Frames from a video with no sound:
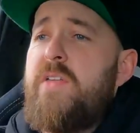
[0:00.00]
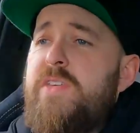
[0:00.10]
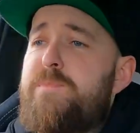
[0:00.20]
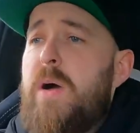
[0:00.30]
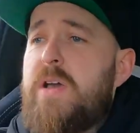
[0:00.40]

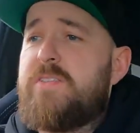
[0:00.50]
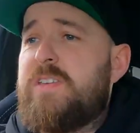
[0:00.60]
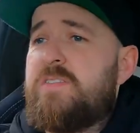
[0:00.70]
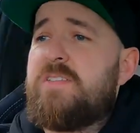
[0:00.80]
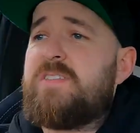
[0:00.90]
The bucket
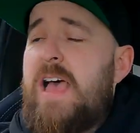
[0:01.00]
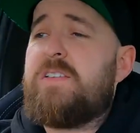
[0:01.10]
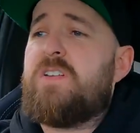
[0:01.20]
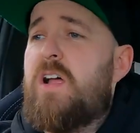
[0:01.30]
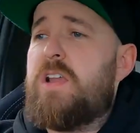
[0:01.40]
seats are sat
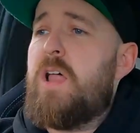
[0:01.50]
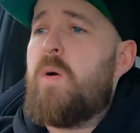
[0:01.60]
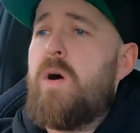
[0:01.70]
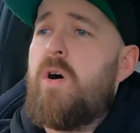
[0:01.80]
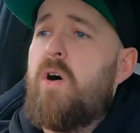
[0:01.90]
slightly
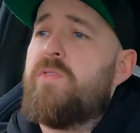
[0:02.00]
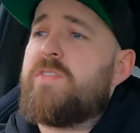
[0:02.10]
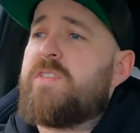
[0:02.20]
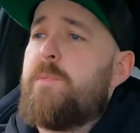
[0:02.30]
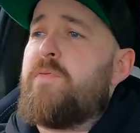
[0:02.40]
lower on the
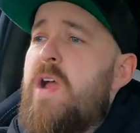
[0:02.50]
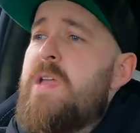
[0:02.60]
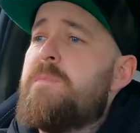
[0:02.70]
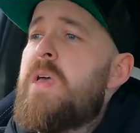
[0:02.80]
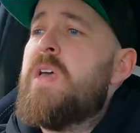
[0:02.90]

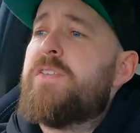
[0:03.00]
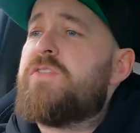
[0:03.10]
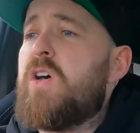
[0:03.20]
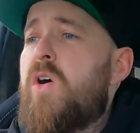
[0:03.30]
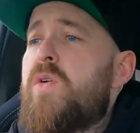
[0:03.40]
subframe,
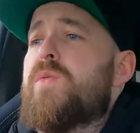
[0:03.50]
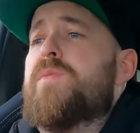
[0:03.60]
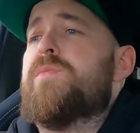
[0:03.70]
so